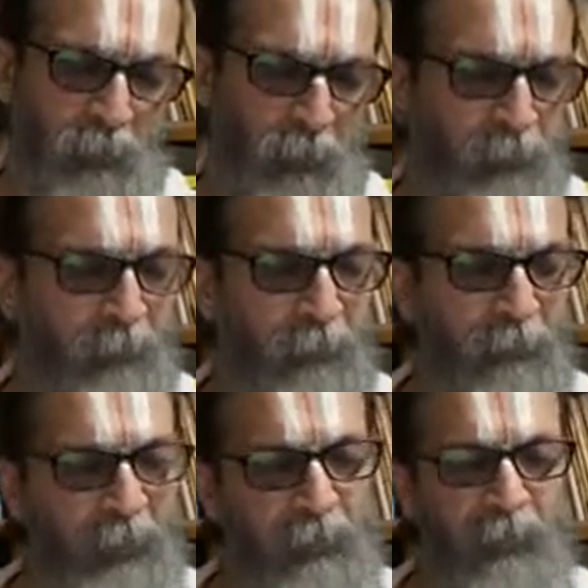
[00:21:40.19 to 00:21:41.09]
If
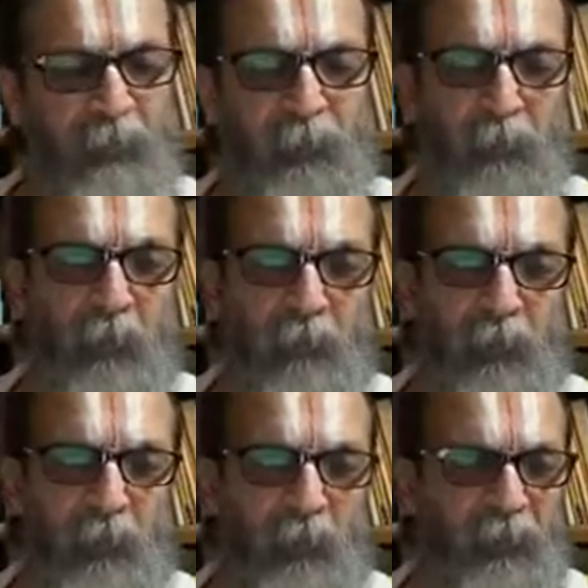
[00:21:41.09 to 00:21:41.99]
anything is
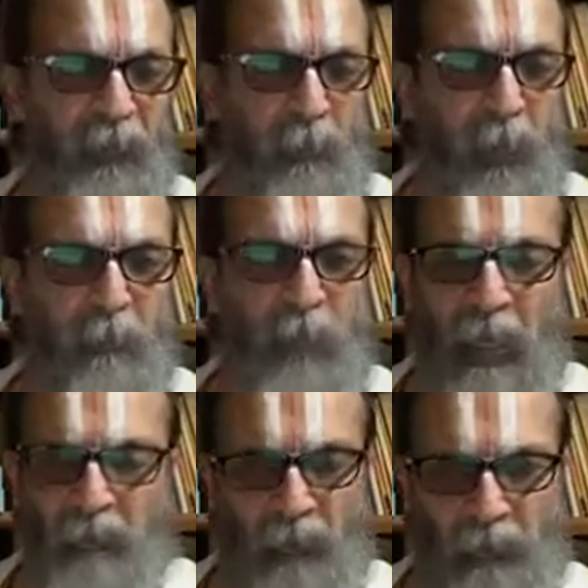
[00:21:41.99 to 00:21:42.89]
man-made, whatever is man-made
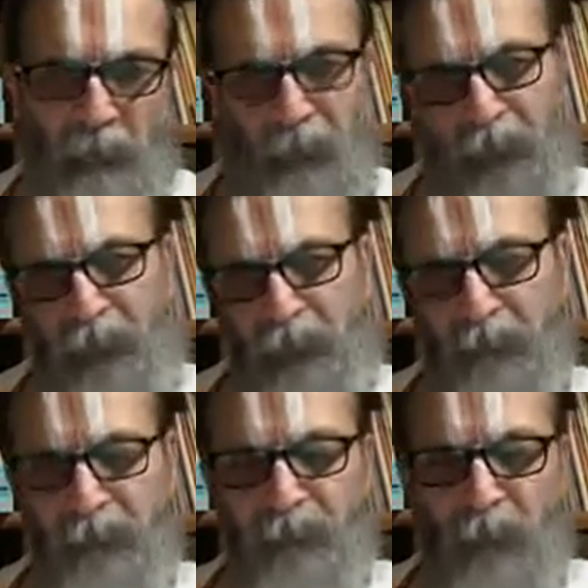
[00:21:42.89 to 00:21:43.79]
have these defects.
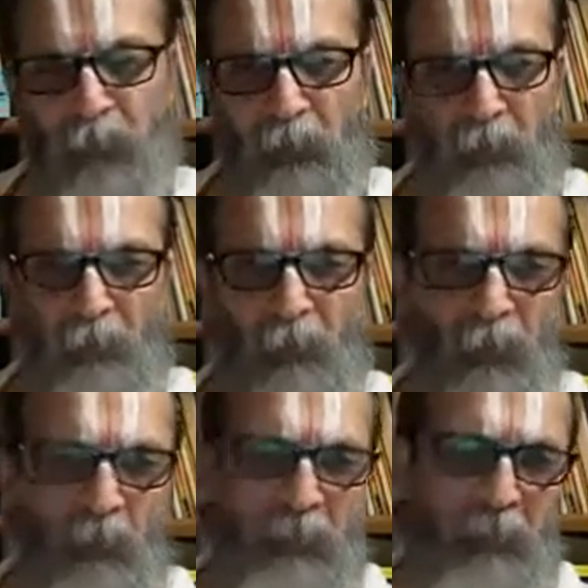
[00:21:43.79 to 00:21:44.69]
We will
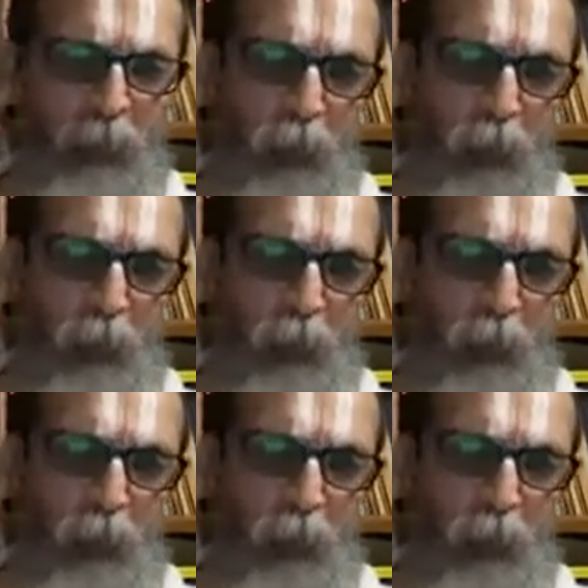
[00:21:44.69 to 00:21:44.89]
not get